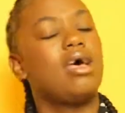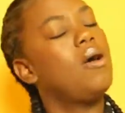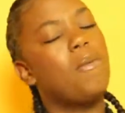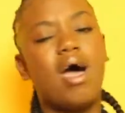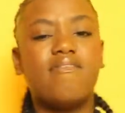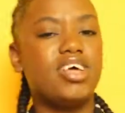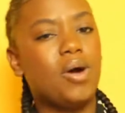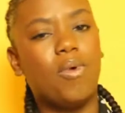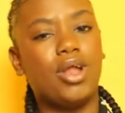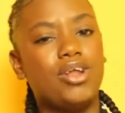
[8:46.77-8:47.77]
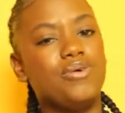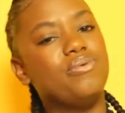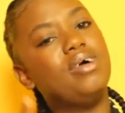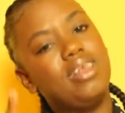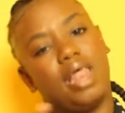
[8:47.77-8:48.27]
whatever you want to do.
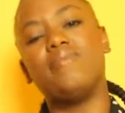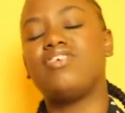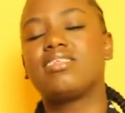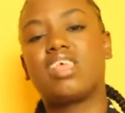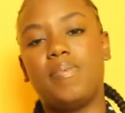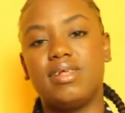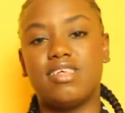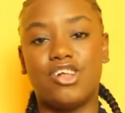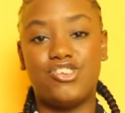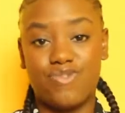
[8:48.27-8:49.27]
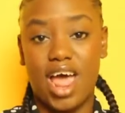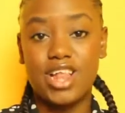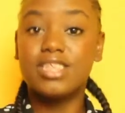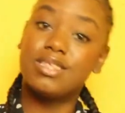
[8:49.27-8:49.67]
Let me just keep in touch, right?